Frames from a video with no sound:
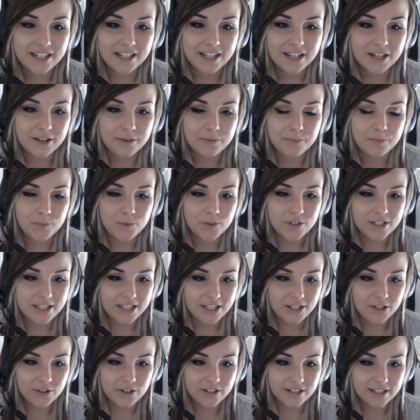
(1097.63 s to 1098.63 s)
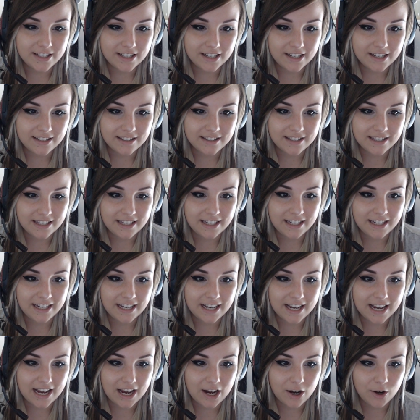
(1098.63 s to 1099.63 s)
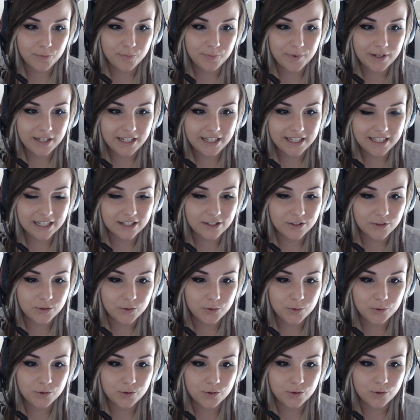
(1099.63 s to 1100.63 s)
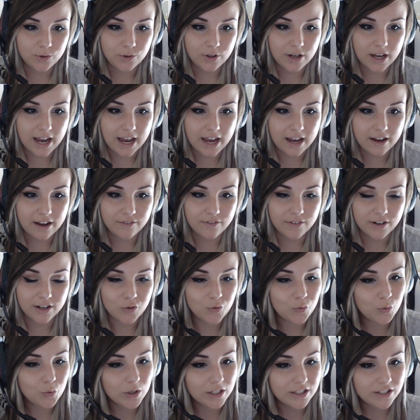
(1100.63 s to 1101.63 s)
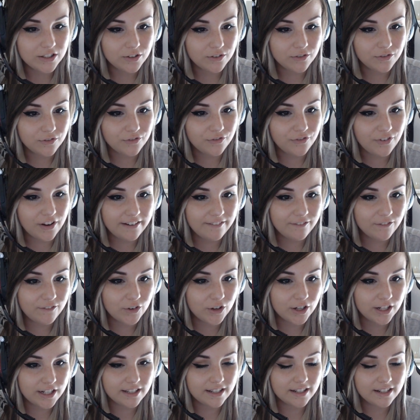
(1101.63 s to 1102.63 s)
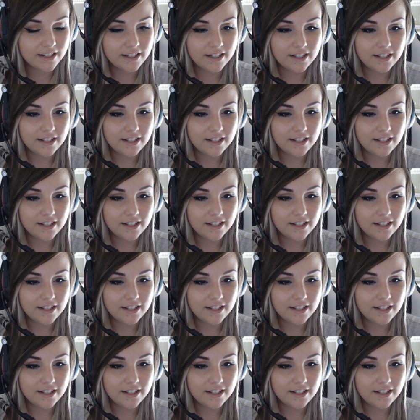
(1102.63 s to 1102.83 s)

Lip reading: Monsieur is asking, how many tattoos do you have and what's your favorite?